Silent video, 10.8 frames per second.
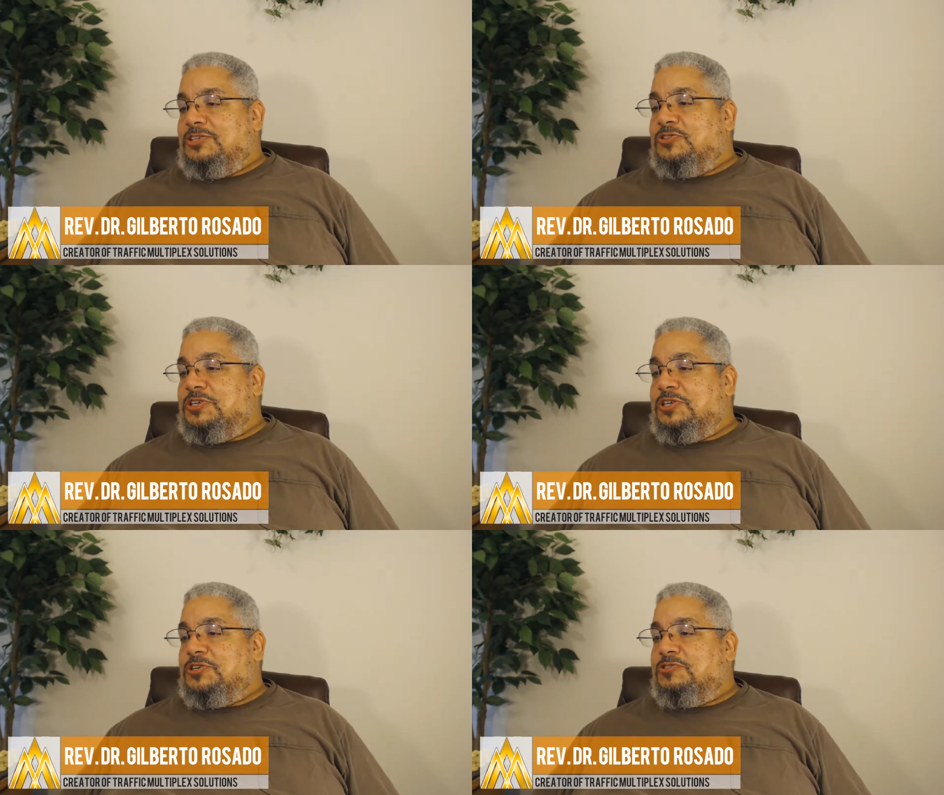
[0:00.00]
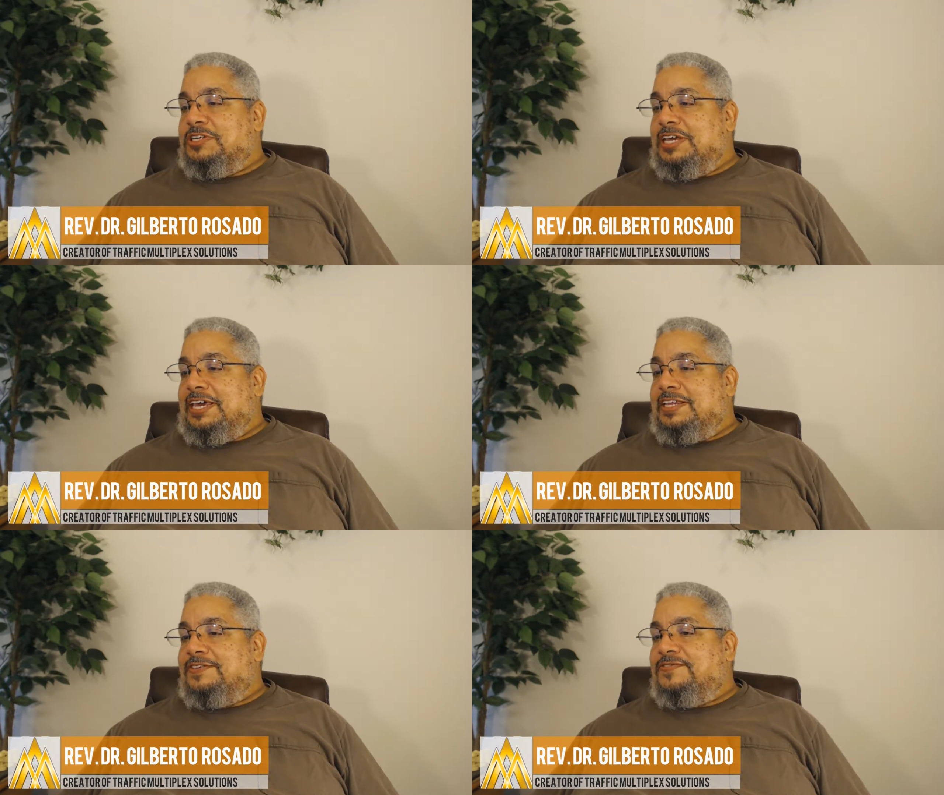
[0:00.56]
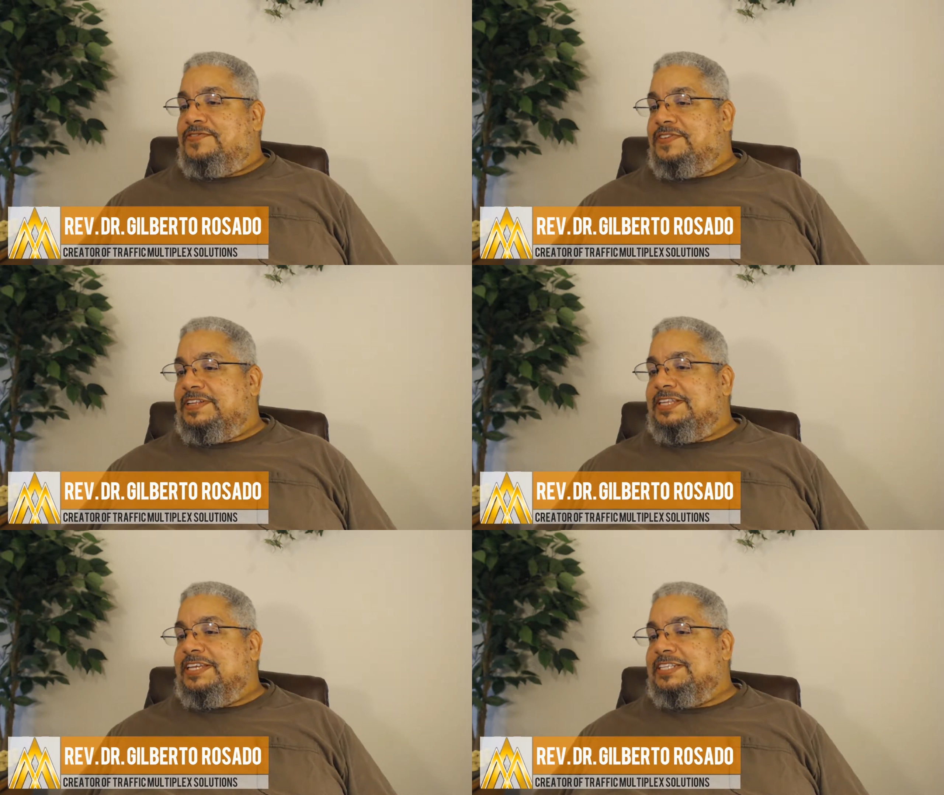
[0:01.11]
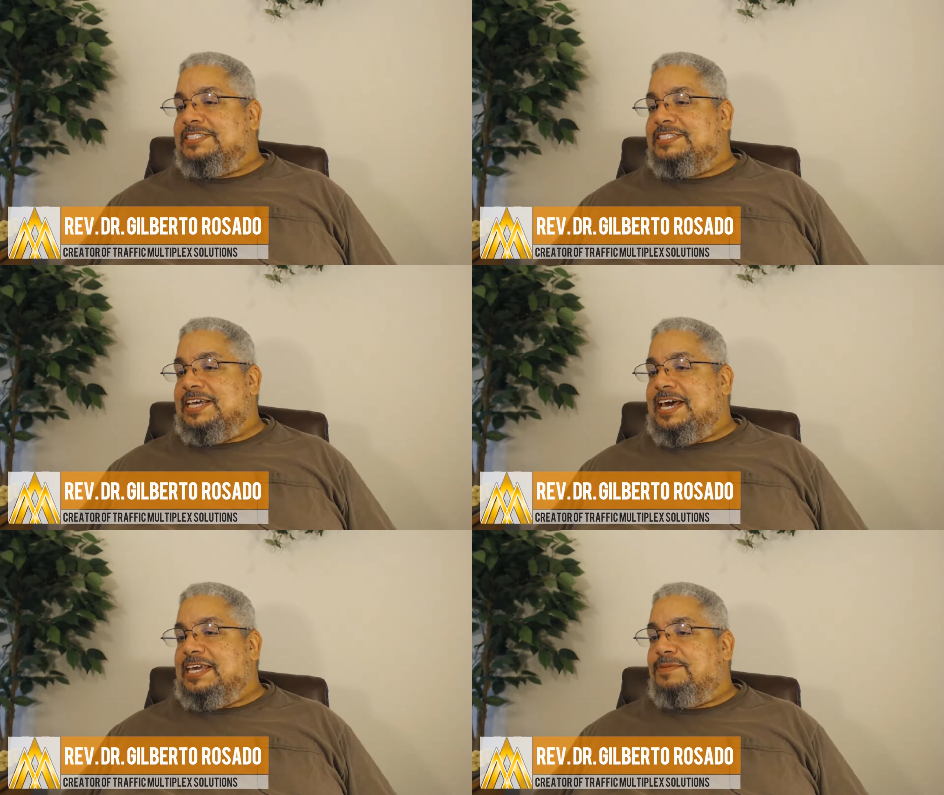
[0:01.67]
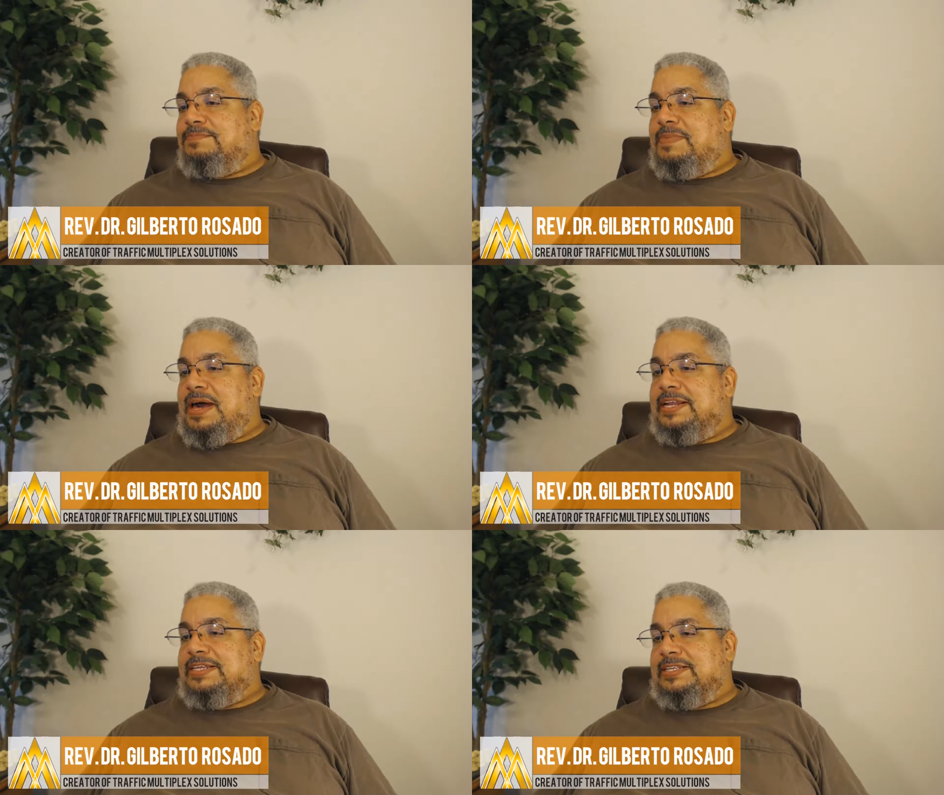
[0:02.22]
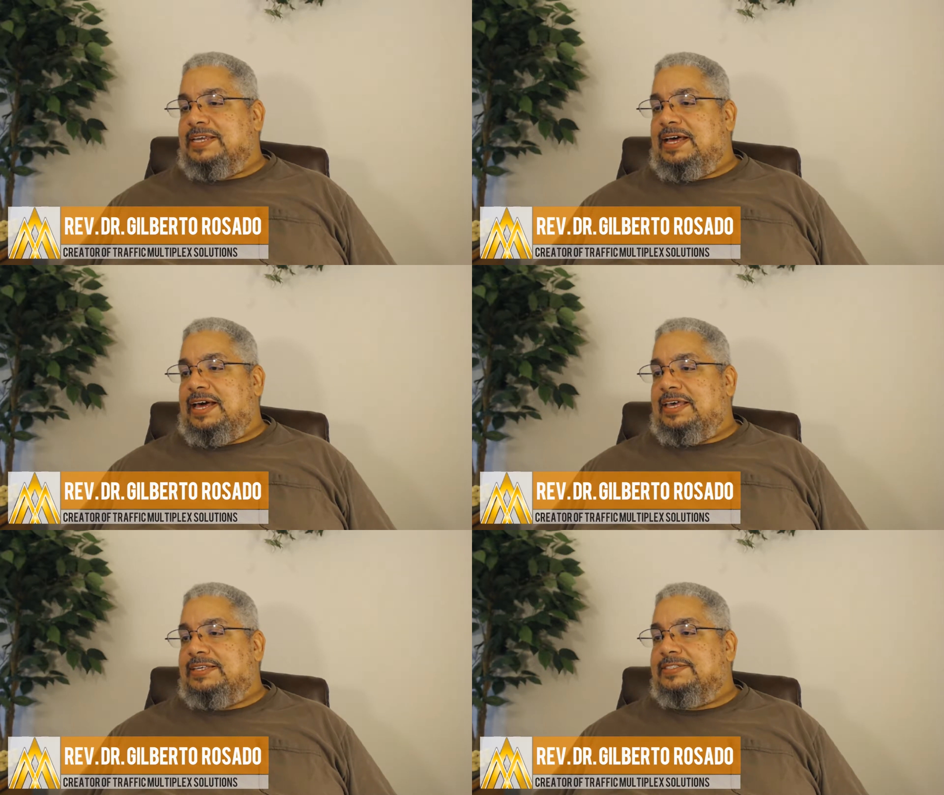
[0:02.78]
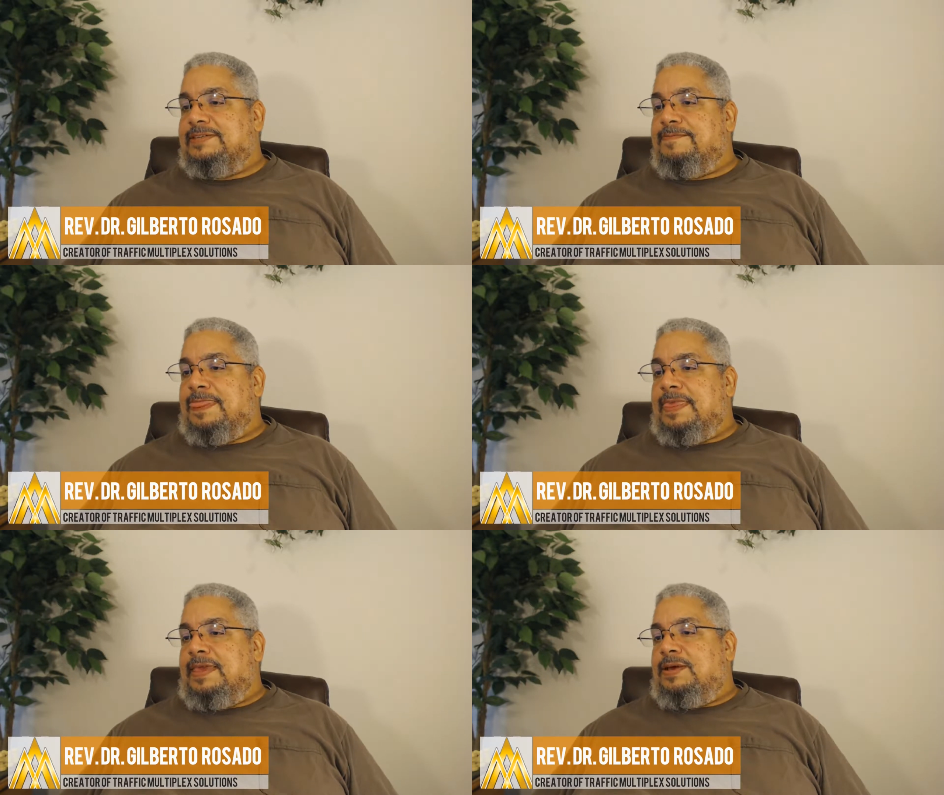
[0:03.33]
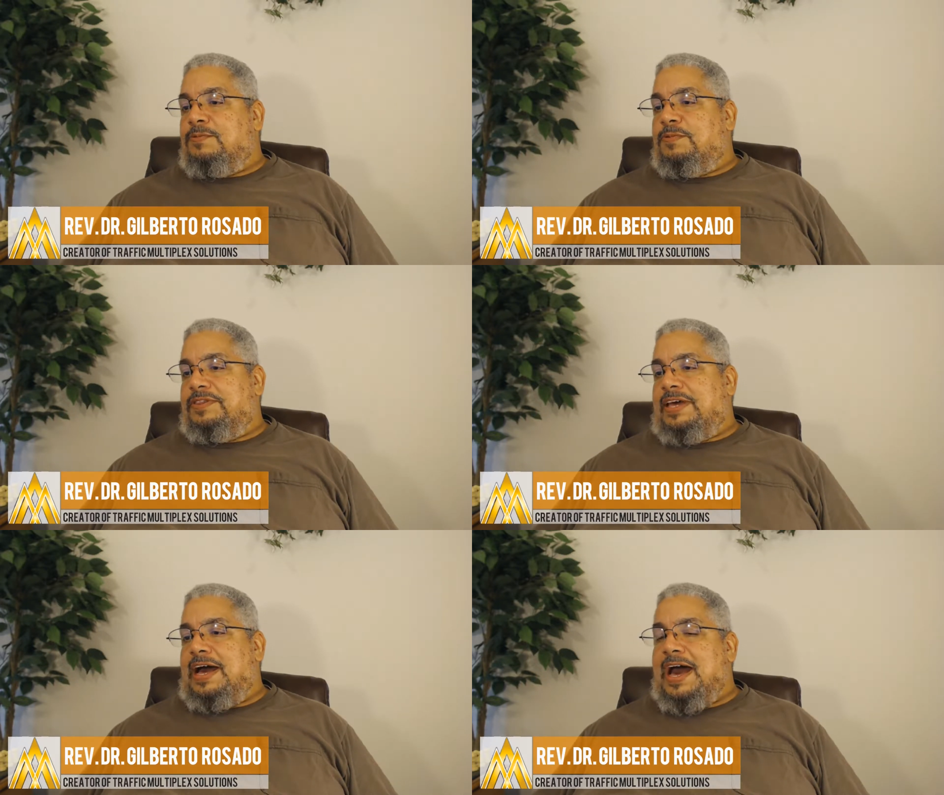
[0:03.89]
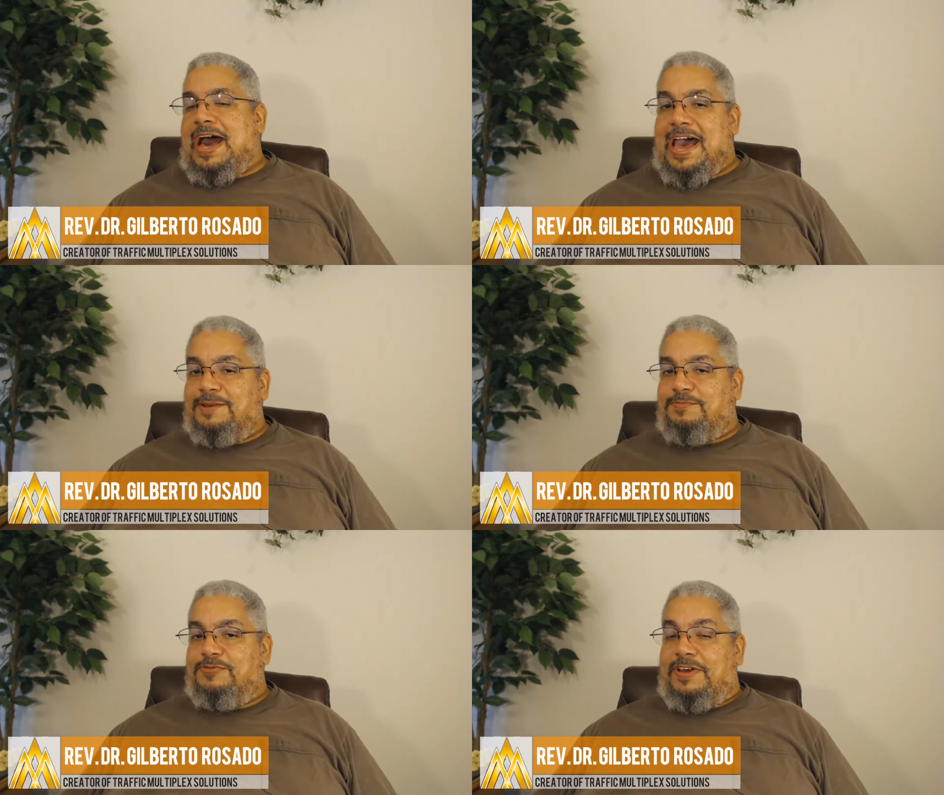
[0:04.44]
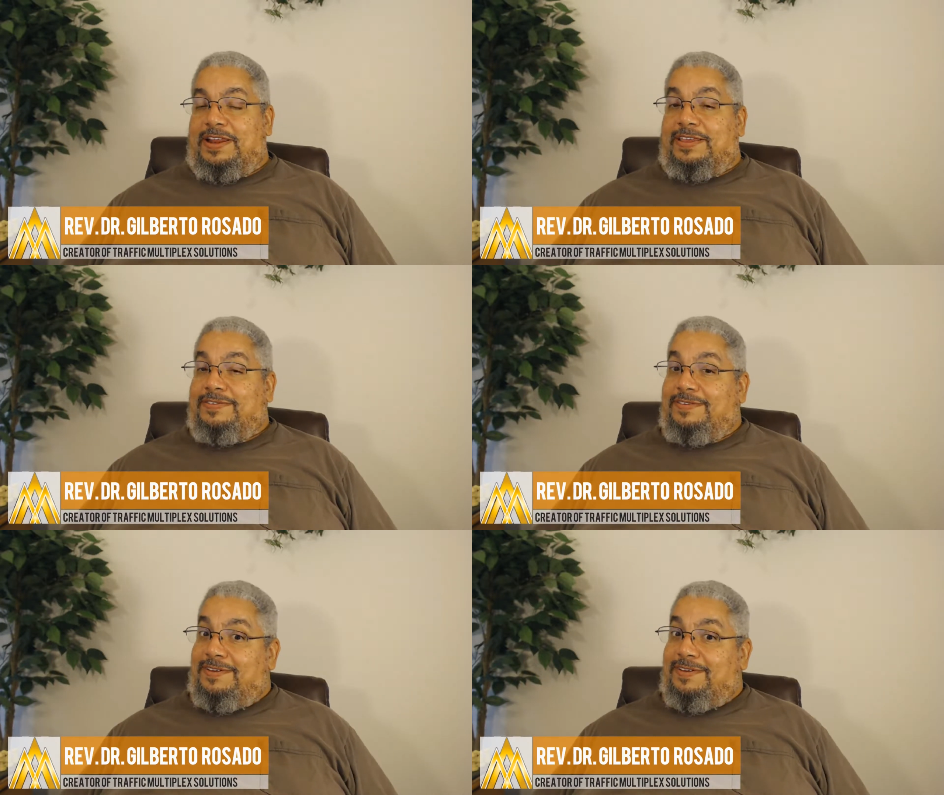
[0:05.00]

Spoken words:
You can create affiliate site monetized with hot products.